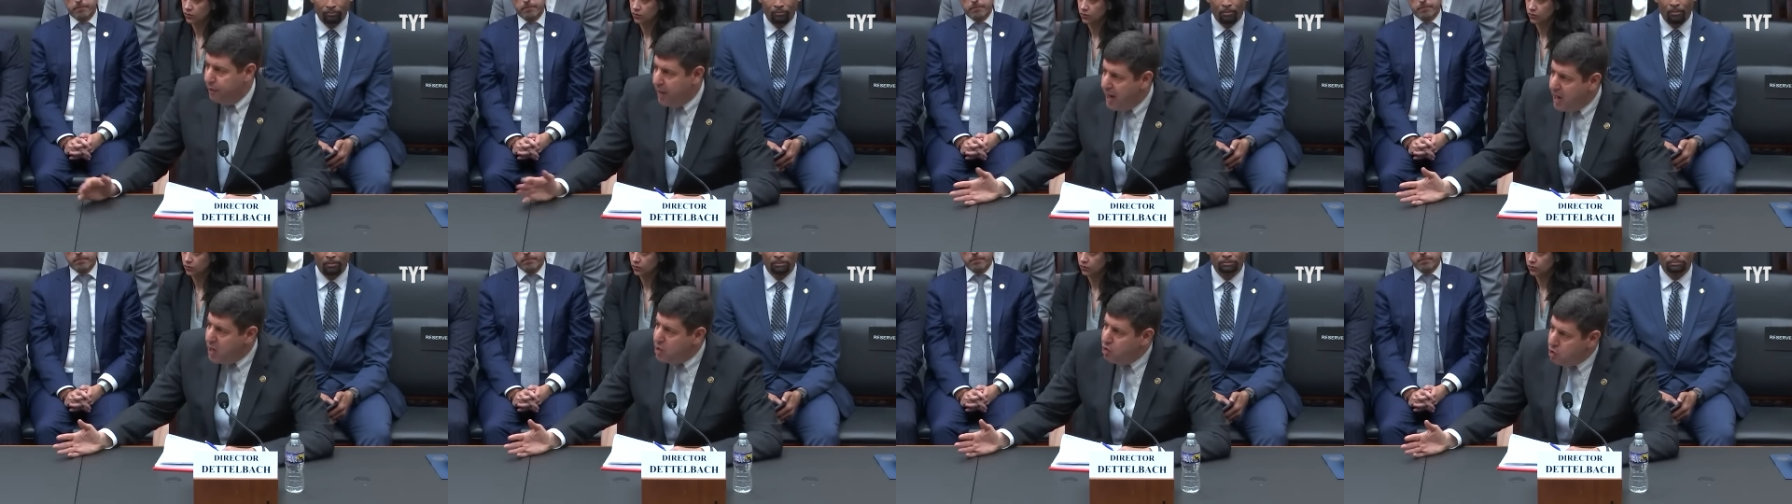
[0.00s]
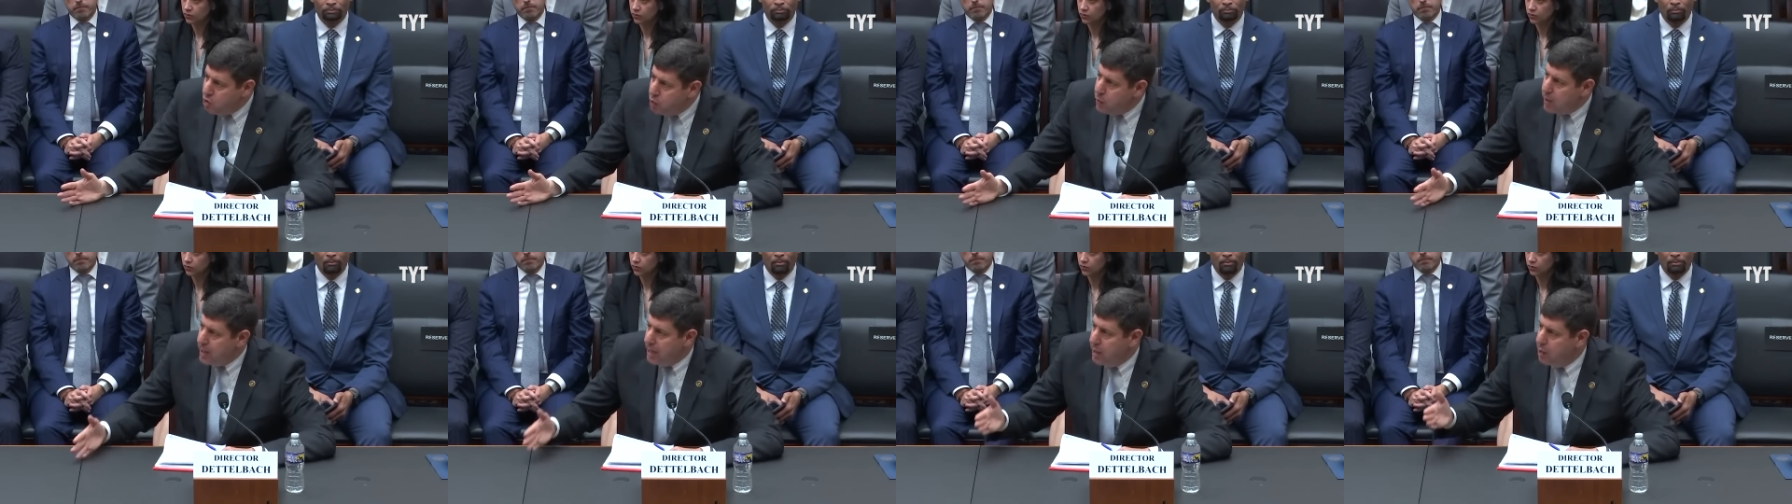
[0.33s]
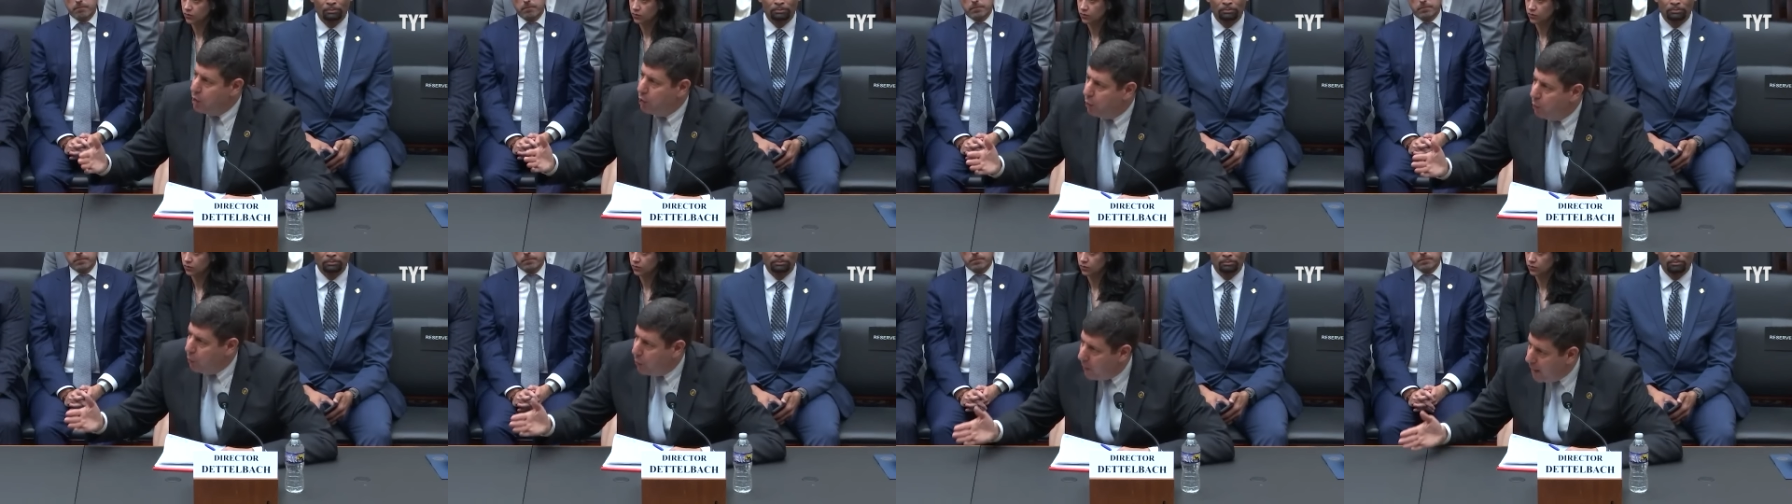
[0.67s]
They do
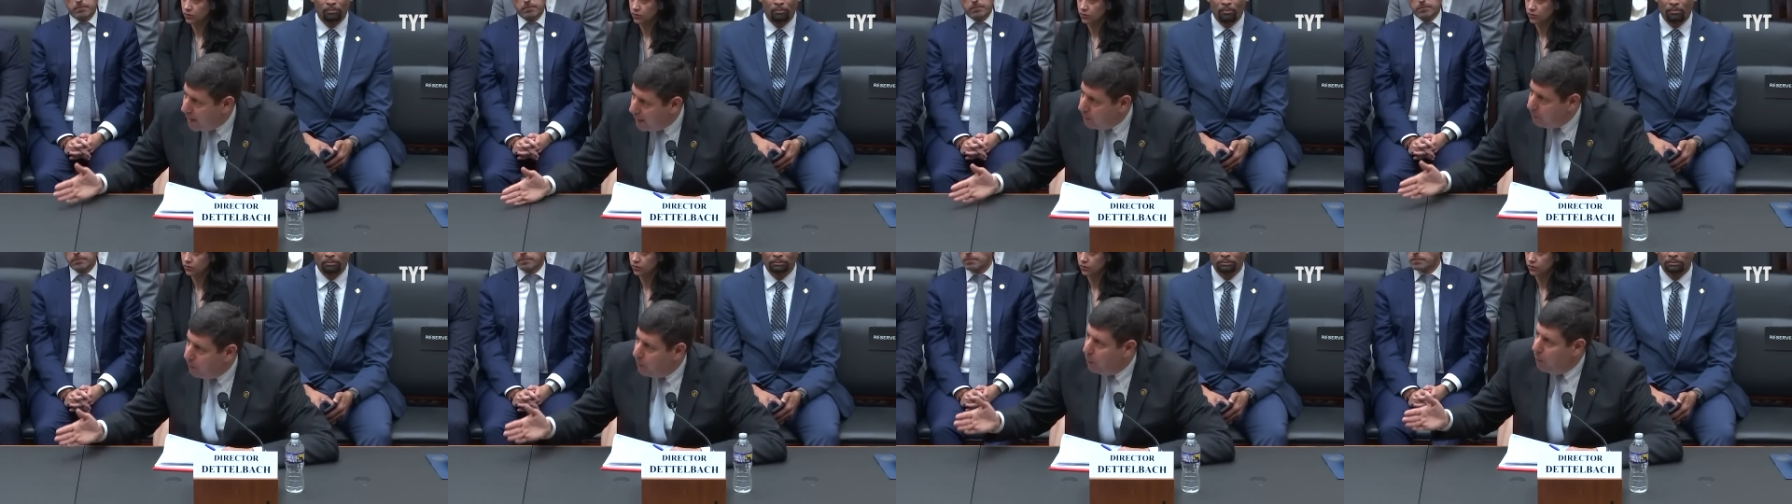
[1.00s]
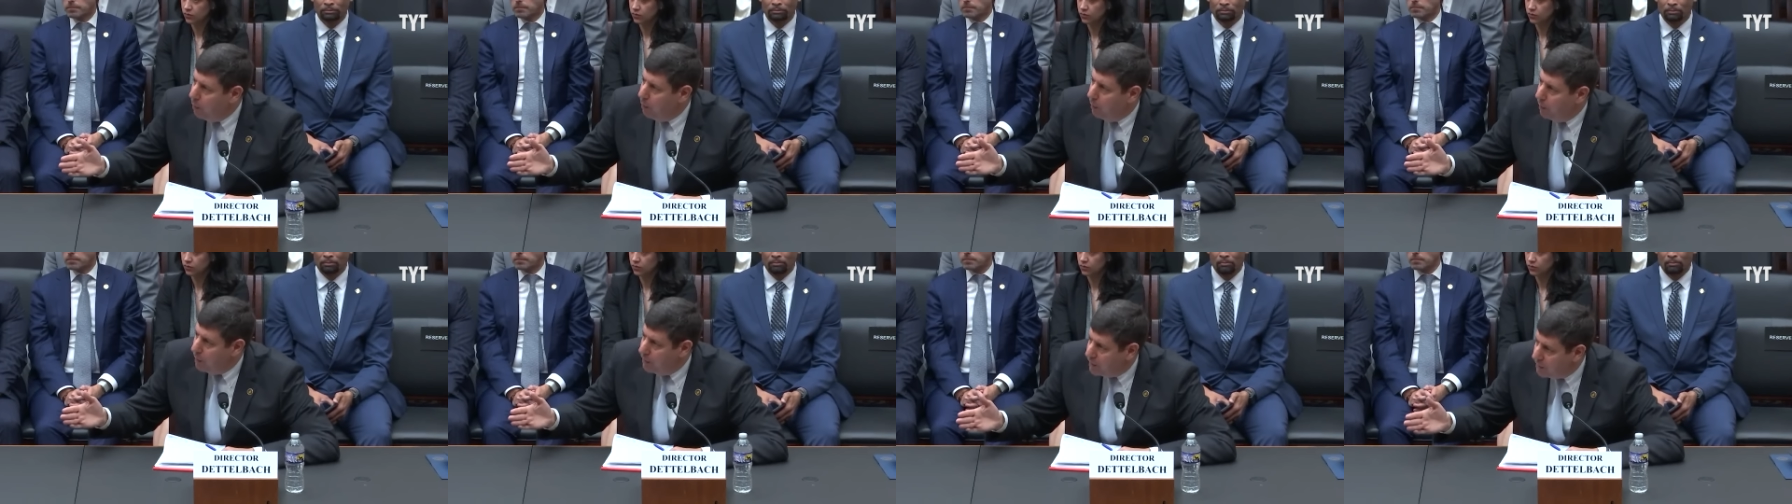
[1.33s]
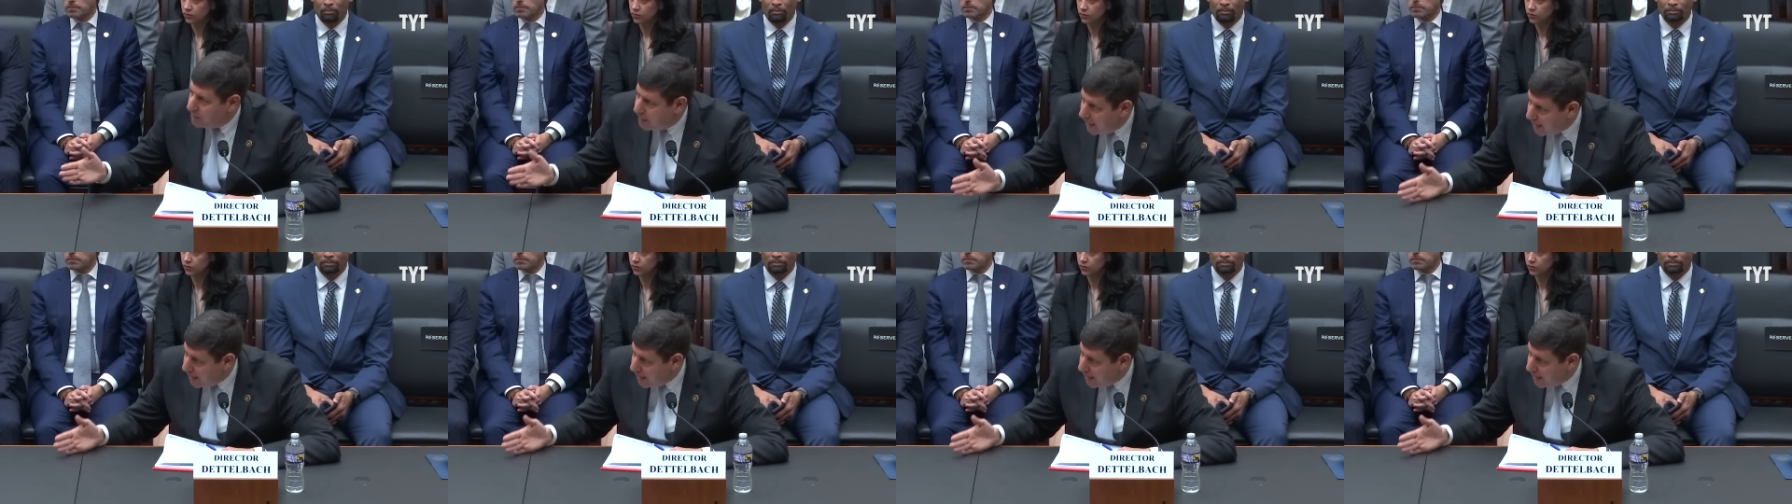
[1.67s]
incredible,